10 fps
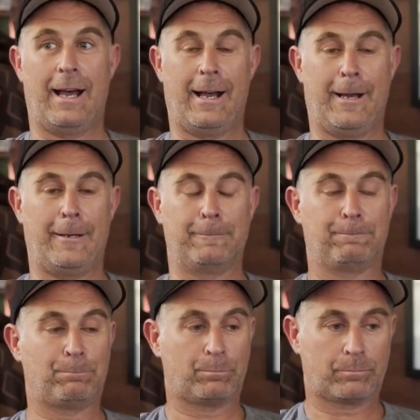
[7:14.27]
It
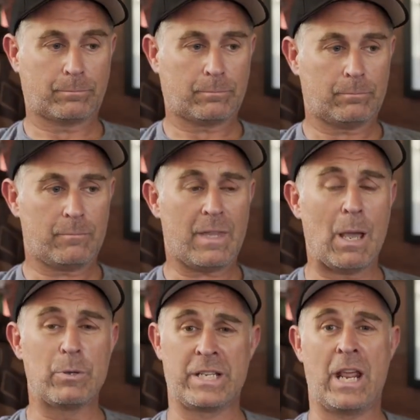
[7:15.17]

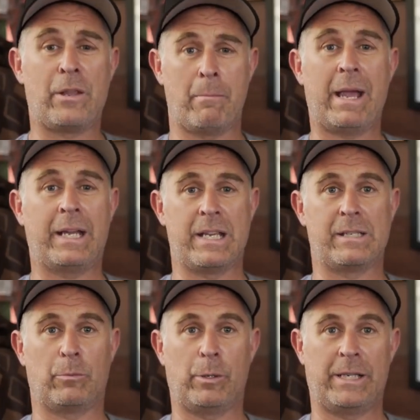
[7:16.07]
was another
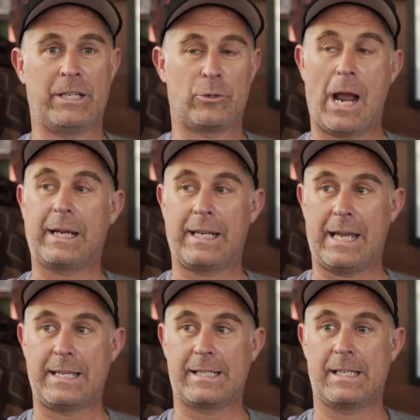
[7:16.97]
mechanism. We did track
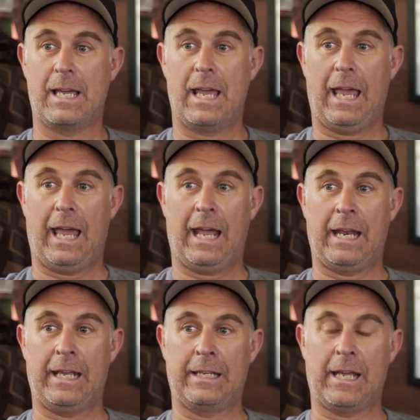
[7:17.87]
days,
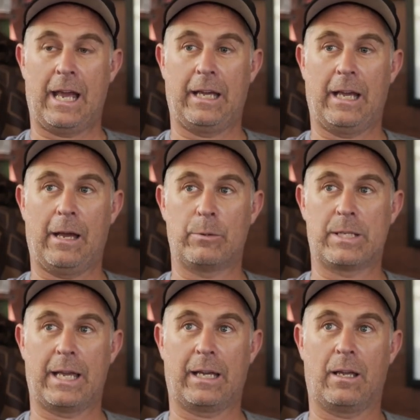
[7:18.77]
and I
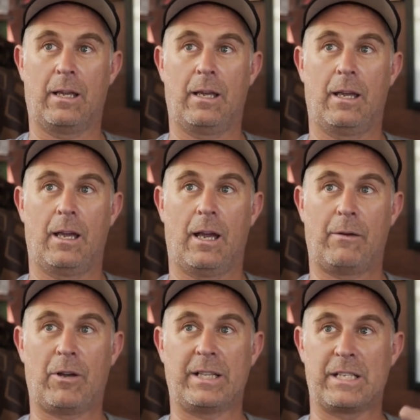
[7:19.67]
was like,
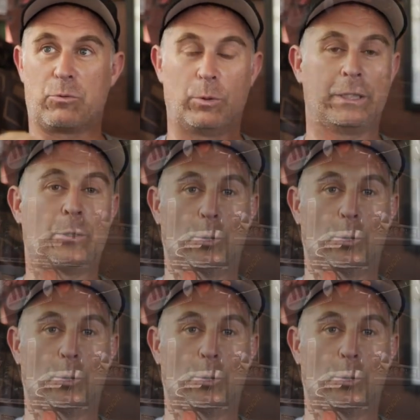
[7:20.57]
I've got this really